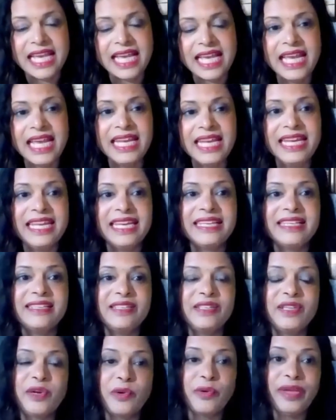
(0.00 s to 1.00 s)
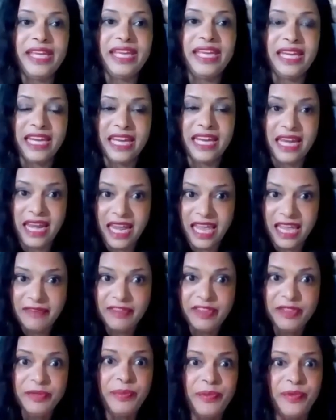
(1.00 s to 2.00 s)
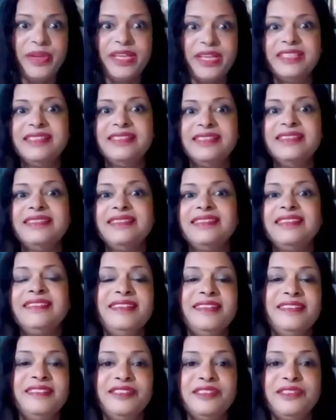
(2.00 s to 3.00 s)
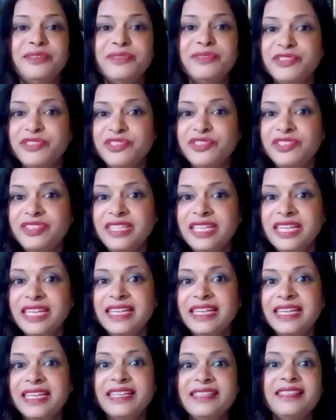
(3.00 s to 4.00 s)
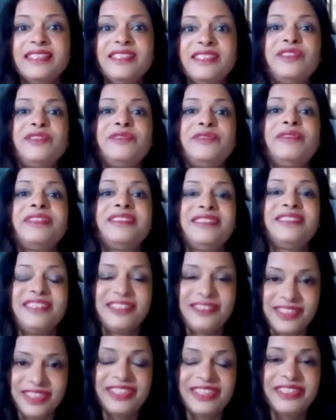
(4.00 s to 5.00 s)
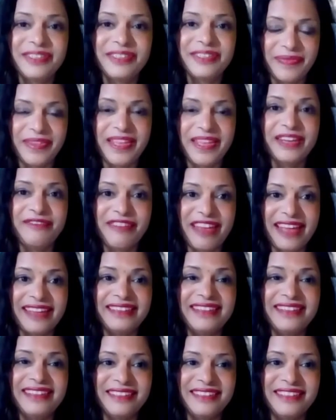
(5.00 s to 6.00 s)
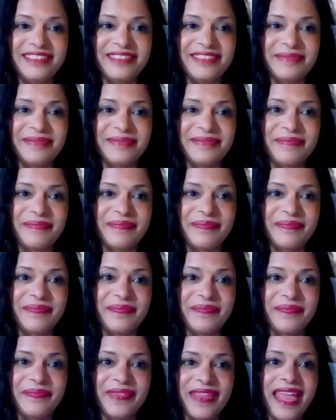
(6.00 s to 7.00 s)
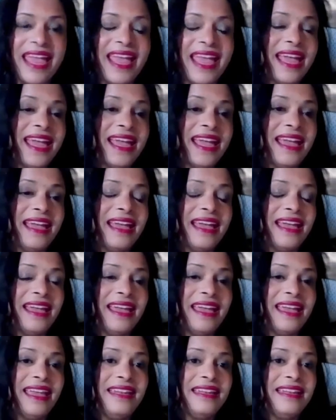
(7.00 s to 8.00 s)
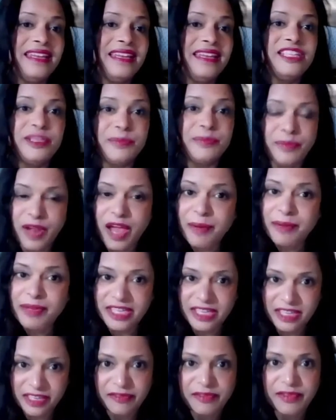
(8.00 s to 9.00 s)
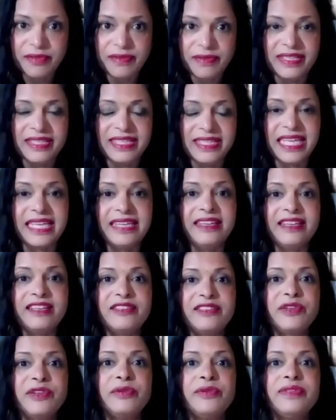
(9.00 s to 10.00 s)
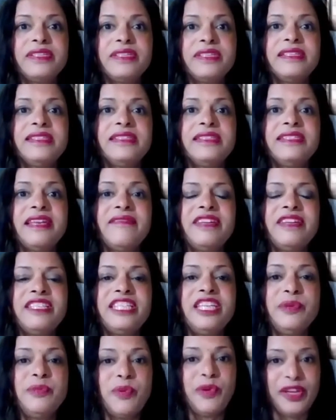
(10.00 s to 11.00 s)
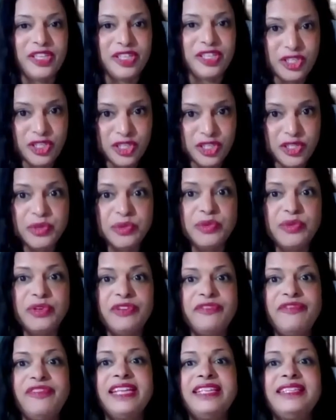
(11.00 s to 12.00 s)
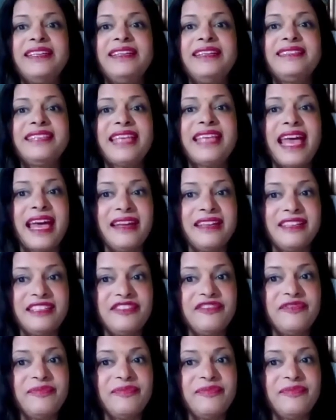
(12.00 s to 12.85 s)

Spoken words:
India's growing naval presence in the Indian Ocean is a strategic advantage. In diplomatic influence, India scores 70.2, reflecting its active